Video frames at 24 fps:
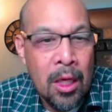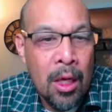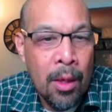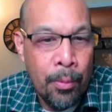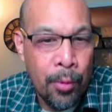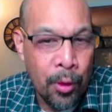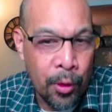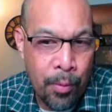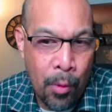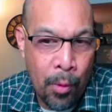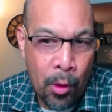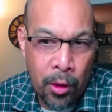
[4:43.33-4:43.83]

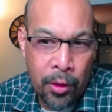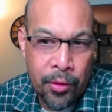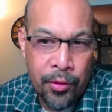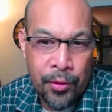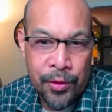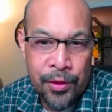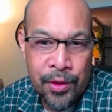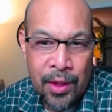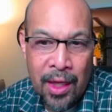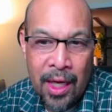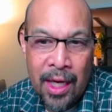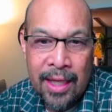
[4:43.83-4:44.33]
bookmark their
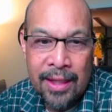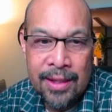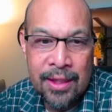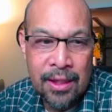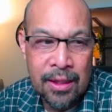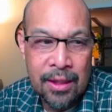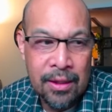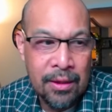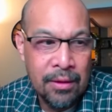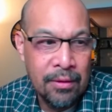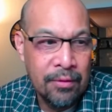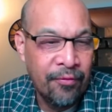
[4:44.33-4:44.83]
sites
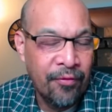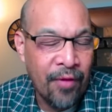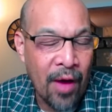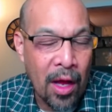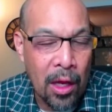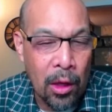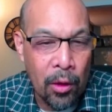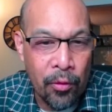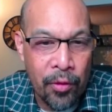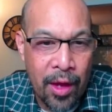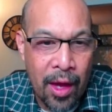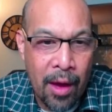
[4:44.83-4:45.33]
and
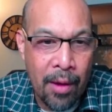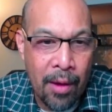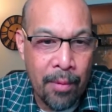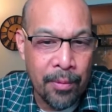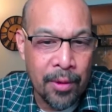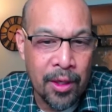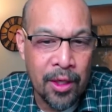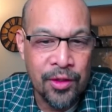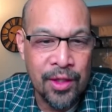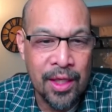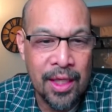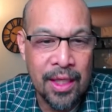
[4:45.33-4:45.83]
follow them
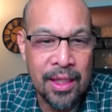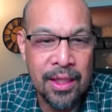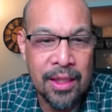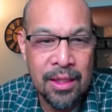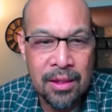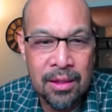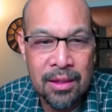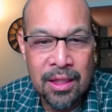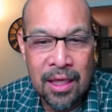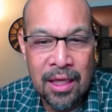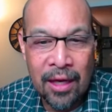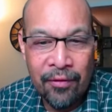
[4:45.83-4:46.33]
because they
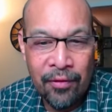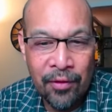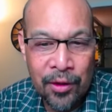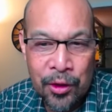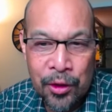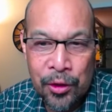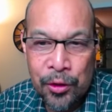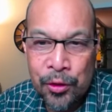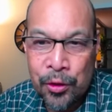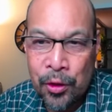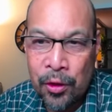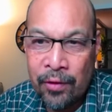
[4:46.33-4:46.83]
definitely
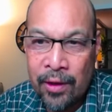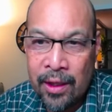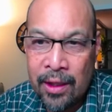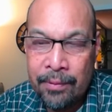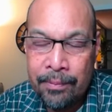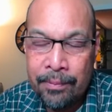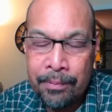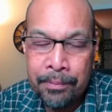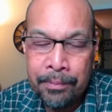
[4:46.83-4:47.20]
deserve it.